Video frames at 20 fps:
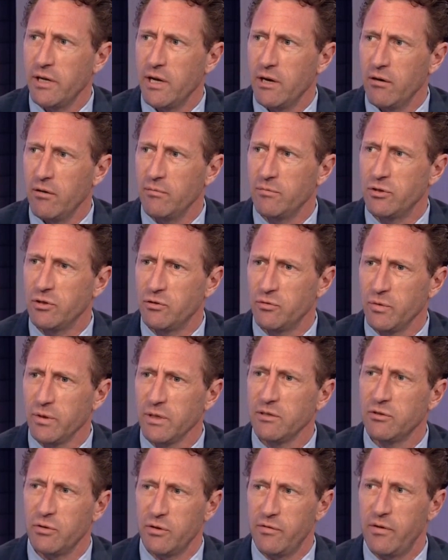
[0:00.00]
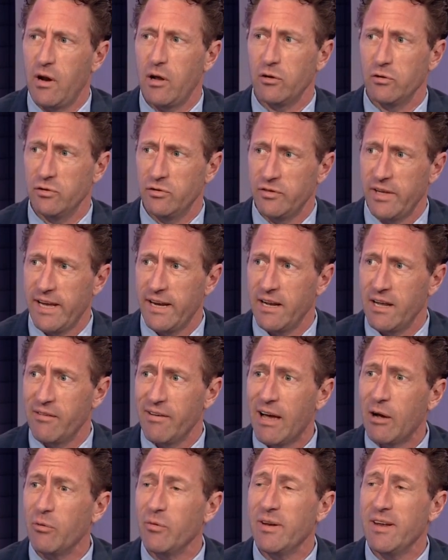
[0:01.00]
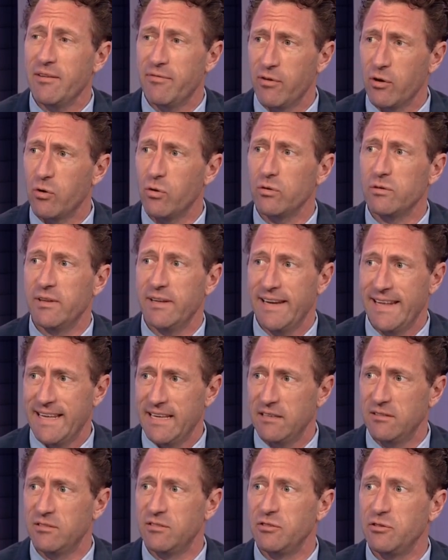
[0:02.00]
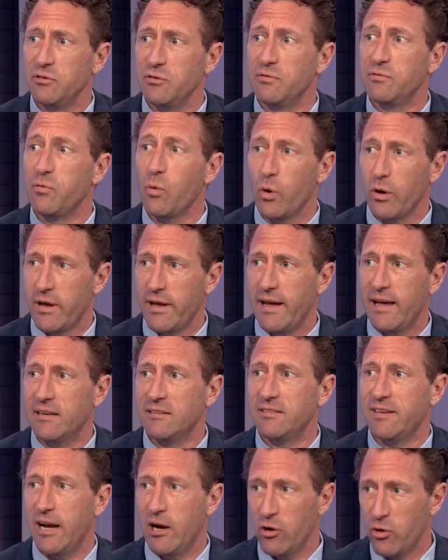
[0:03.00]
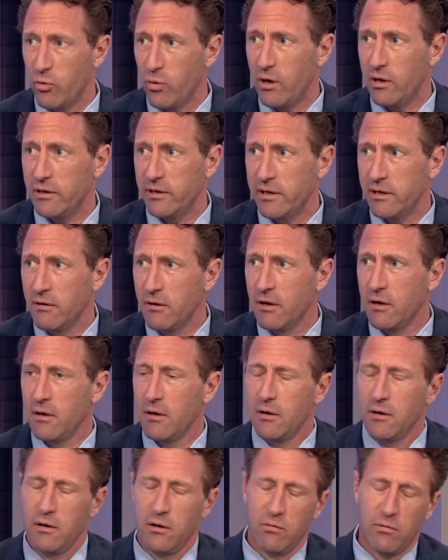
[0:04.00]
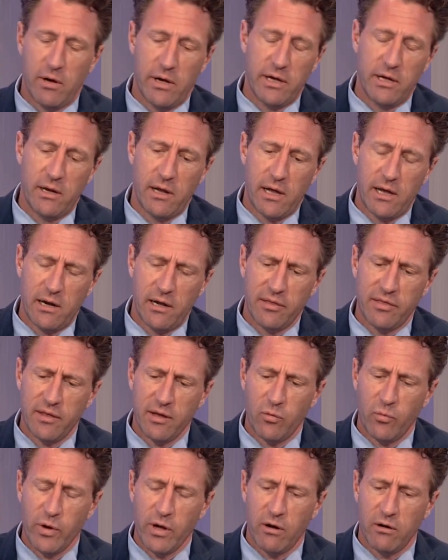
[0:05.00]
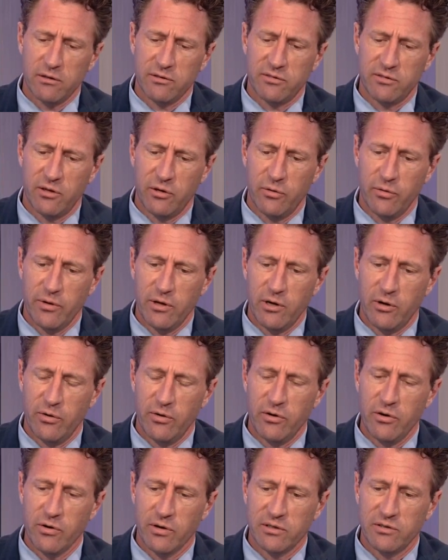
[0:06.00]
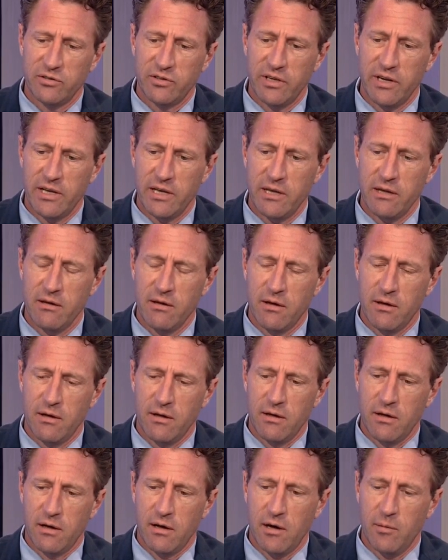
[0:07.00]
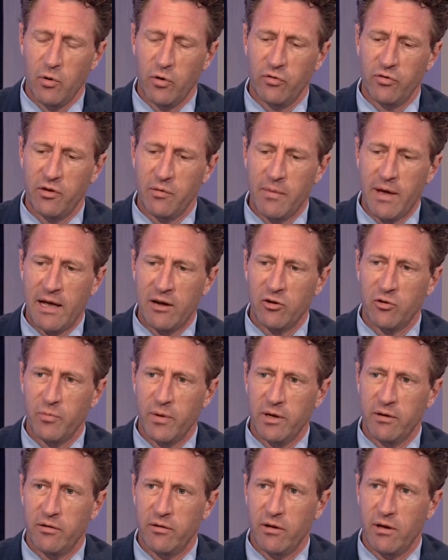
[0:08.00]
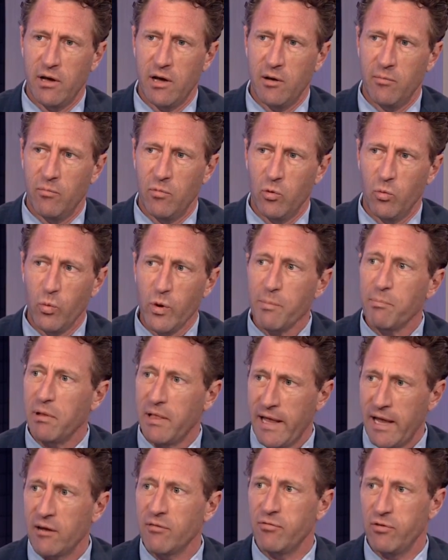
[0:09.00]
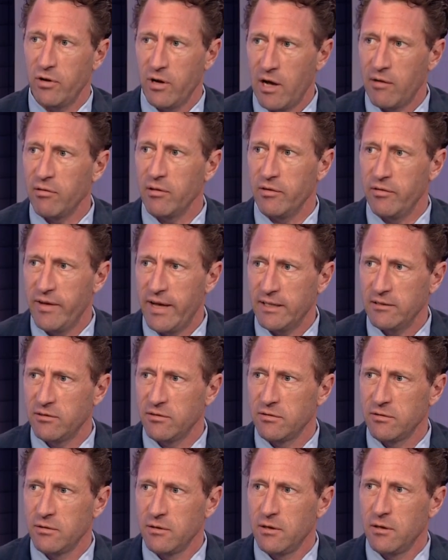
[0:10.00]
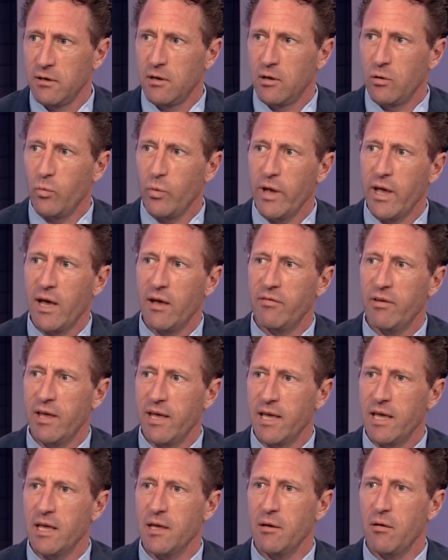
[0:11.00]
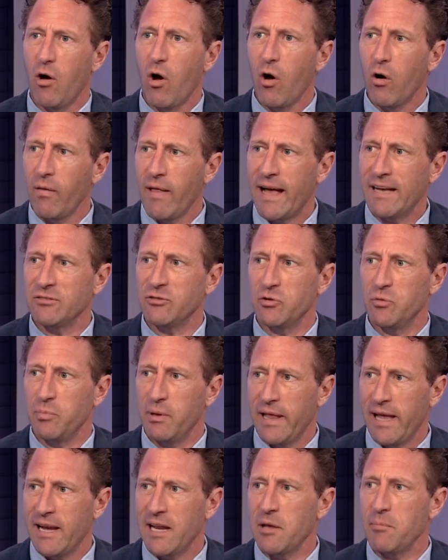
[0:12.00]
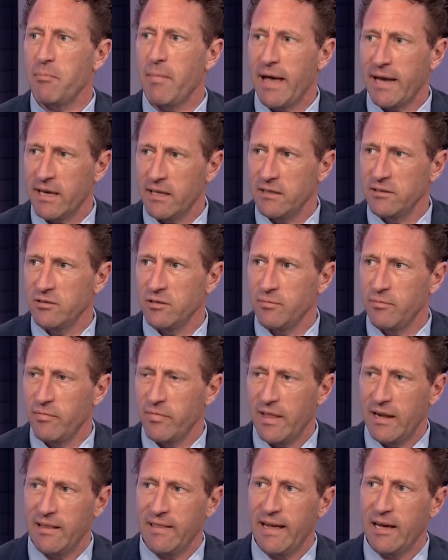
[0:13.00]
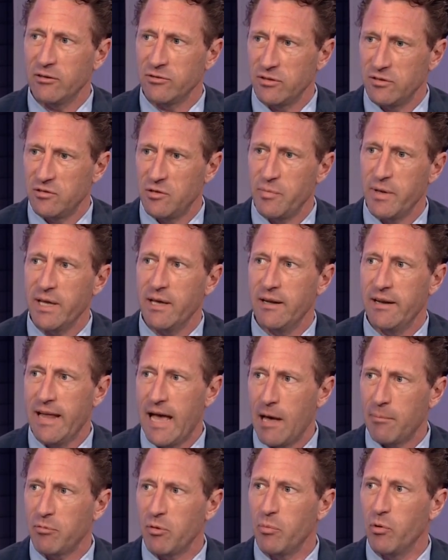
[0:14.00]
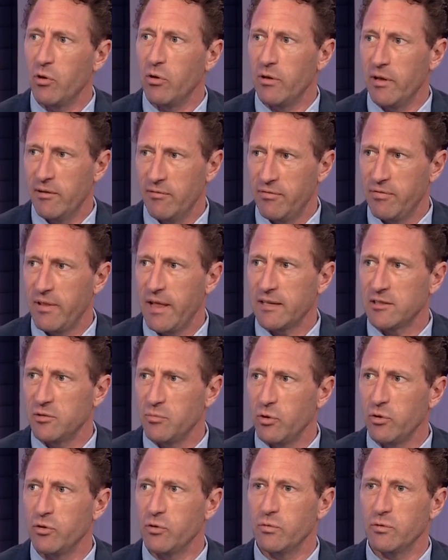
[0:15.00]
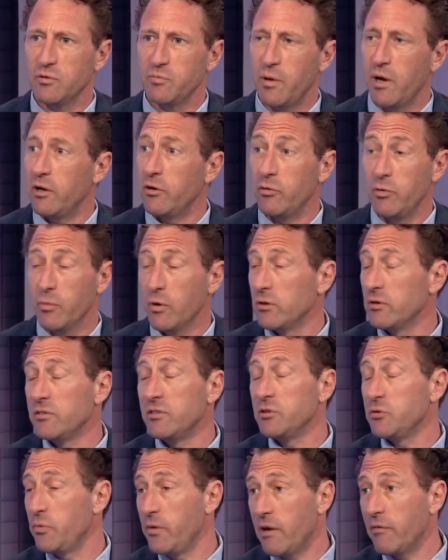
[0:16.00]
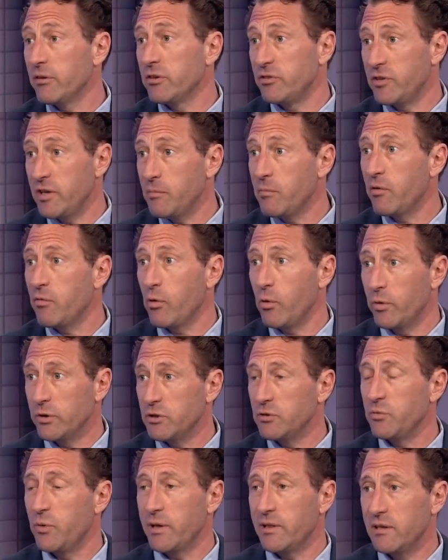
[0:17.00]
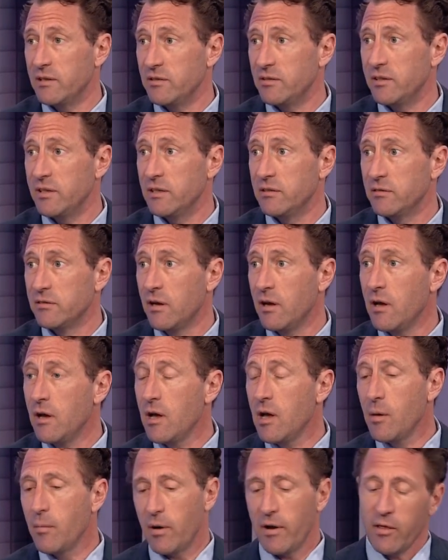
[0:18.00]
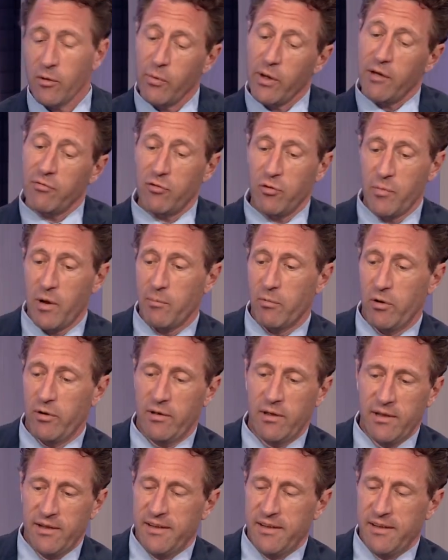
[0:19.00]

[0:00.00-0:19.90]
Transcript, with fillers: here of just really sort of an understanding of how difficult it is to forecast air quality, mm -hmm. right? And I think we also, you know, in New York City, emergency management, um, we plan for novel events. We have a all-hazard planning mechanism mm -hmm. that mm-hmm. allows us to be adaptable and flexible to respond to emergencies we've never seen before, which is what this is. But I think we have to remember